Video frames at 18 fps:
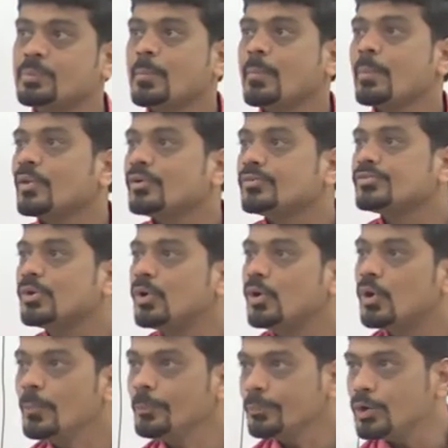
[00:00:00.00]
So,
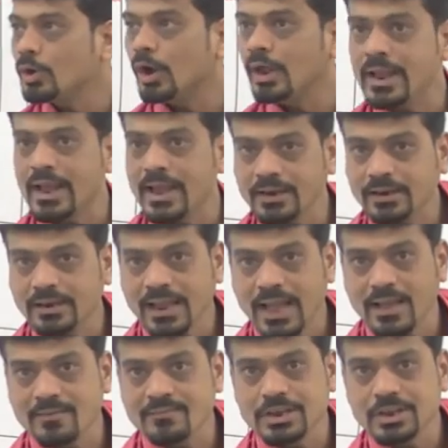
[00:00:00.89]
hope you all are
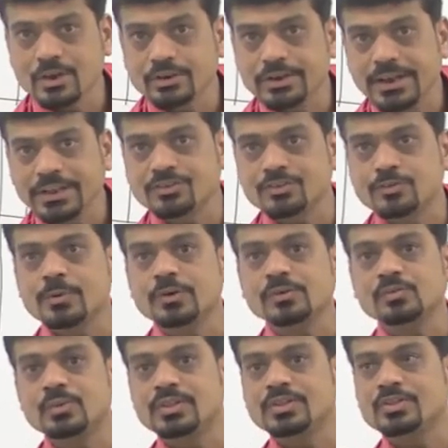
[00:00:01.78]
having your textbooks with you